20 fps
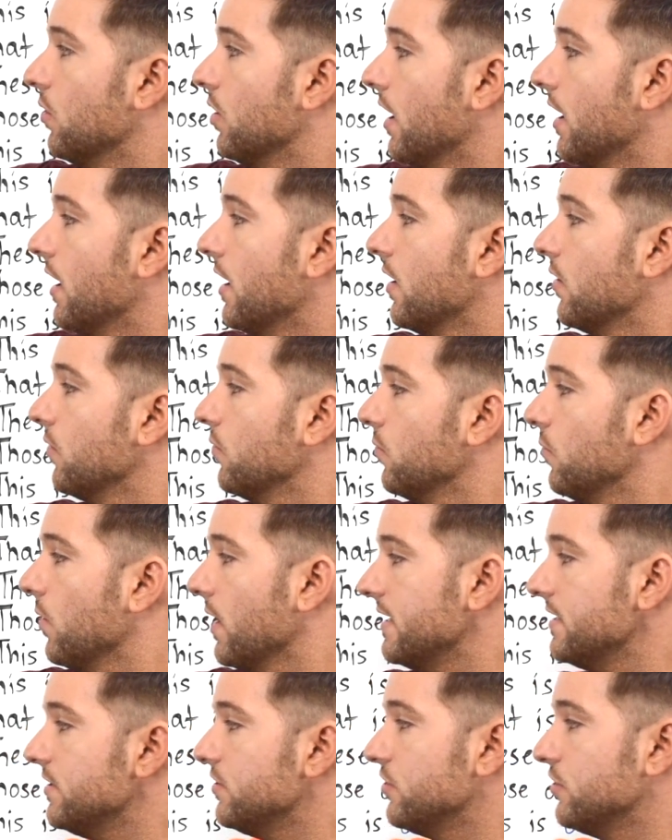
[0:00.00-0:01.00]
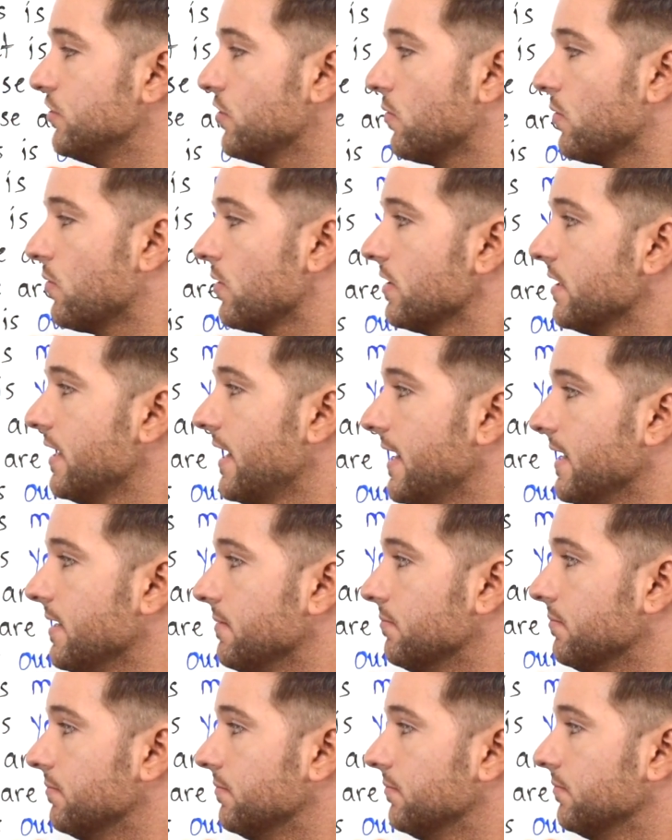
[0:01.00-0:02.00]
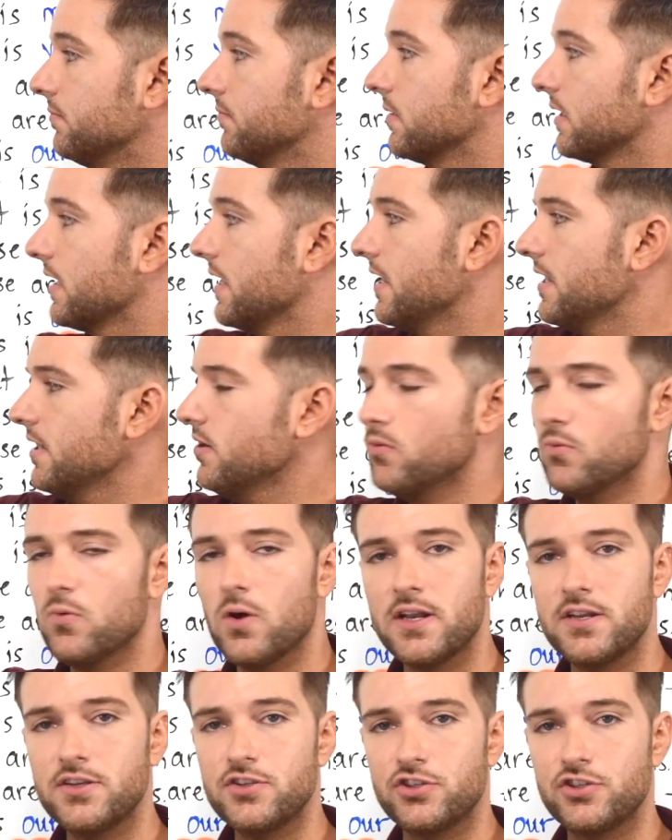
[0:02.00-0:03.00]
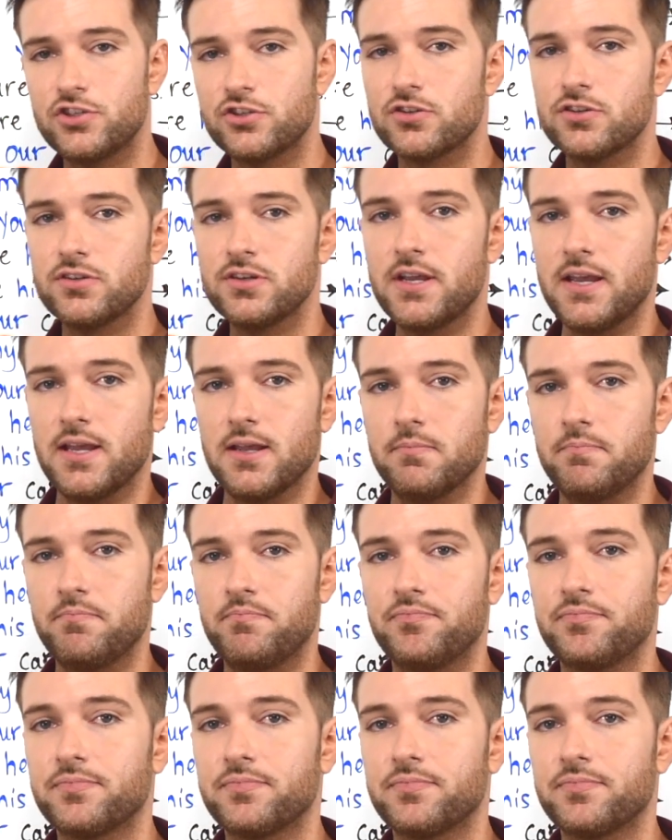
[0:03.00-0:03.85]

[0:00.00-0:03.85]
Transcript: What is your name? Okay, what is your name?